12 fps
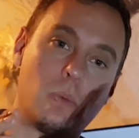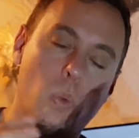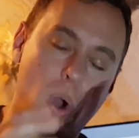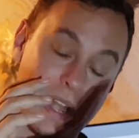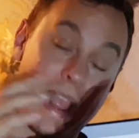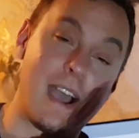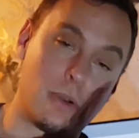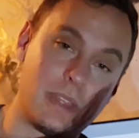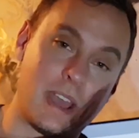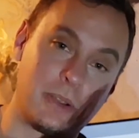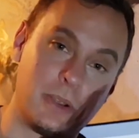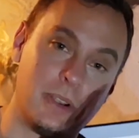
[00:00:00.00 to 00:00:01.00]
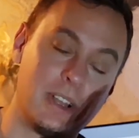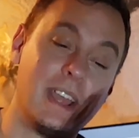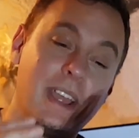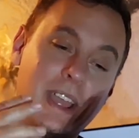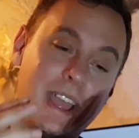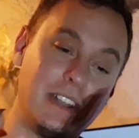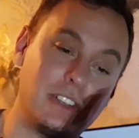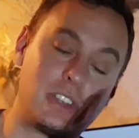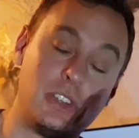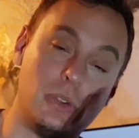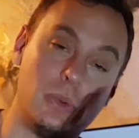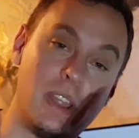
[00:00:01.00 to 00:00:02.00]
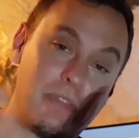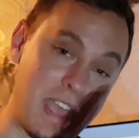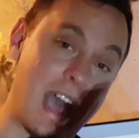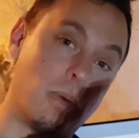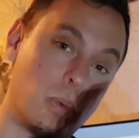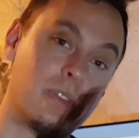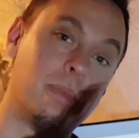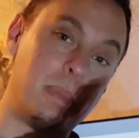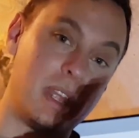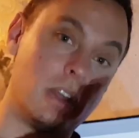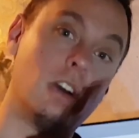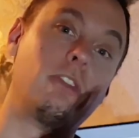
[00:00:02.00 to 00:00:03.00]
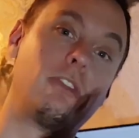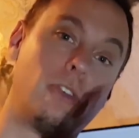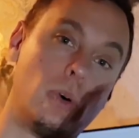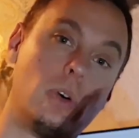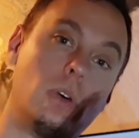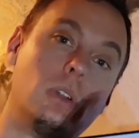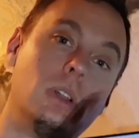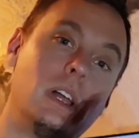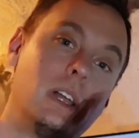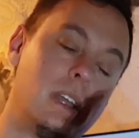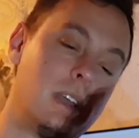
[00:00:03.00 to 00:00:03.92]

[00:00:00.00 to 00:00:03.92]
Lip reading: 1, ow, that hurt, and 2, if that would have been a full